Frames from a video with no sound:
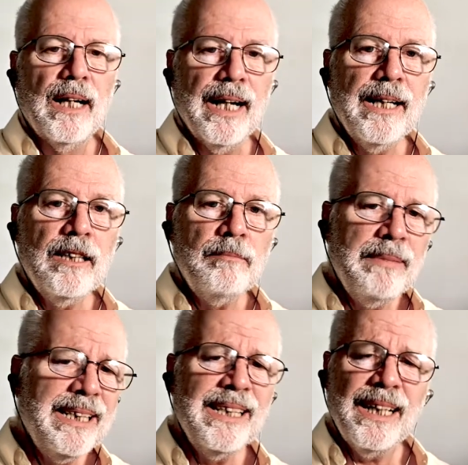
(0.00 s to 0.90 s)

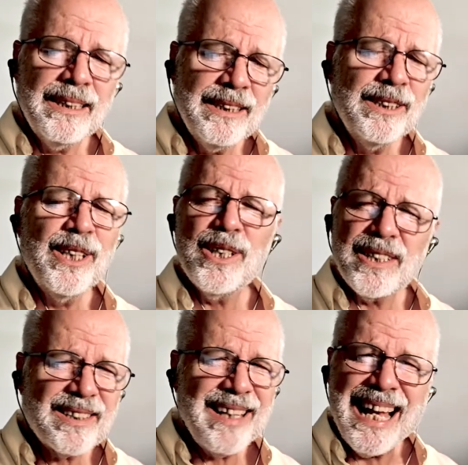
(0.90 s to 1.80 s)
Help me
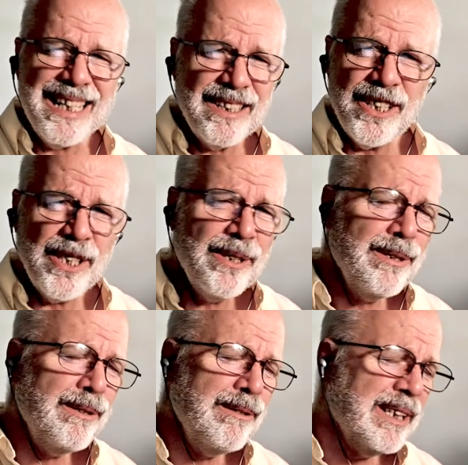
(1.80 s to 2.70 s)
understand you.
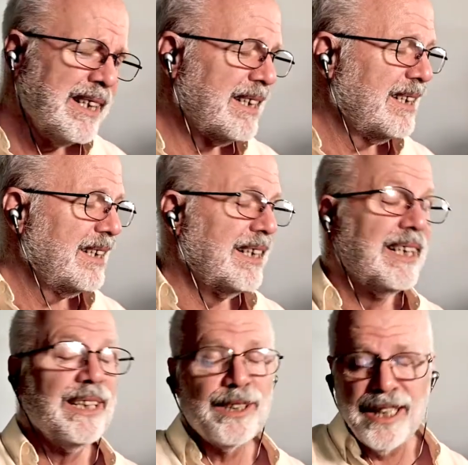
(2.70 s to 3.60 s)

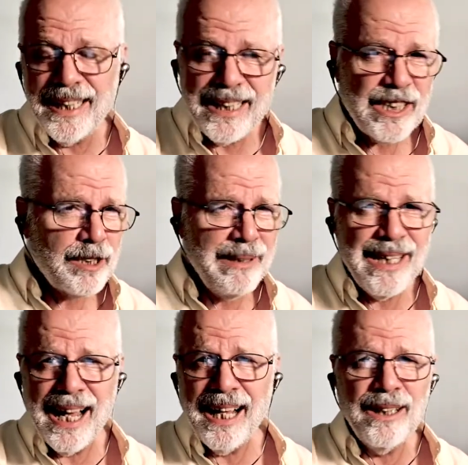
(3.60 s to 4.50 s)
Teach
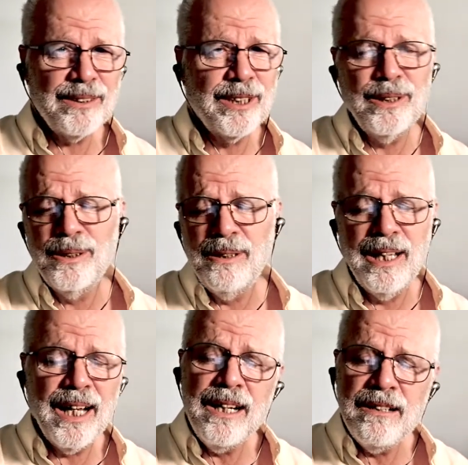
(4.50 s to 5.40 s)
me how to
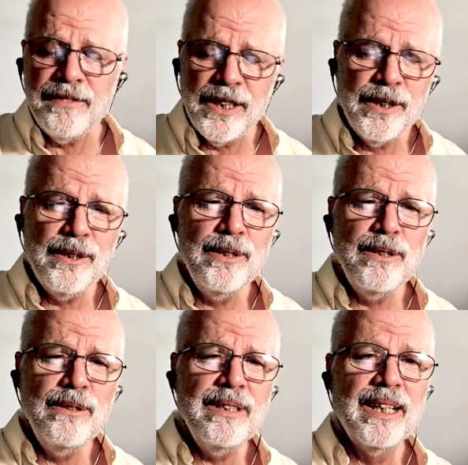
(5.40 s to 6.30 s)
love you.
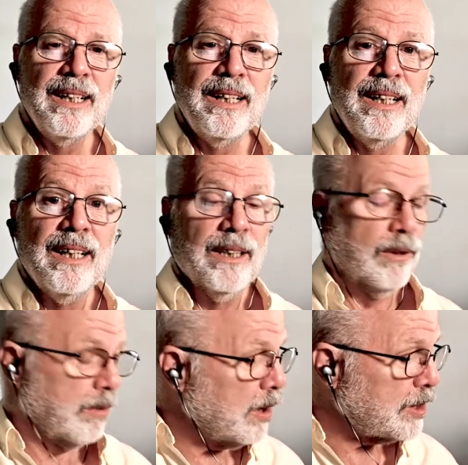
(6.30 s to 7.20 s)

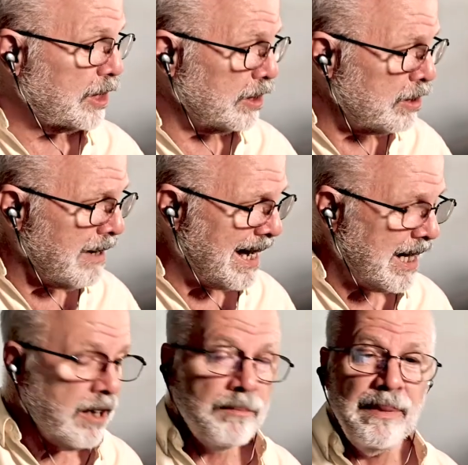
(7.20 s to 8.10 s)
Won't you
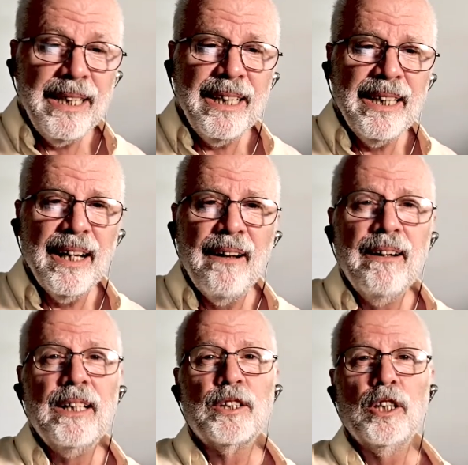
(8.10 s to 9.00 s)
help me
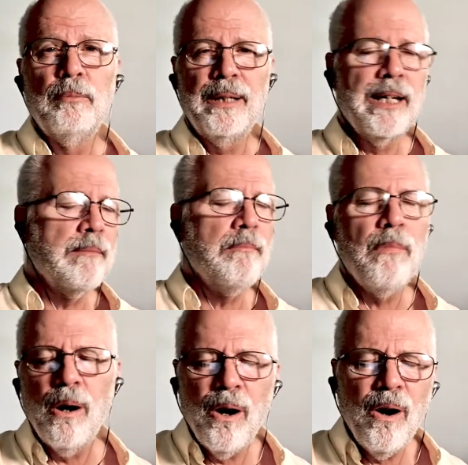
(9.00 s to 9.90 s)
to be
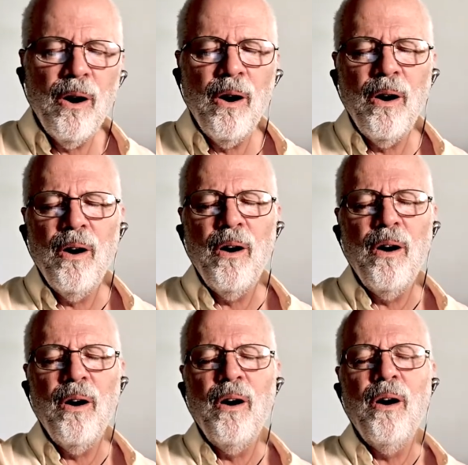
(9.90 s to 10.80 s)

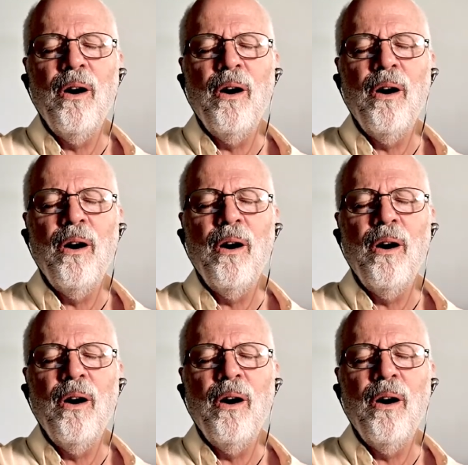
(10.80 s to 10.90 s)
more?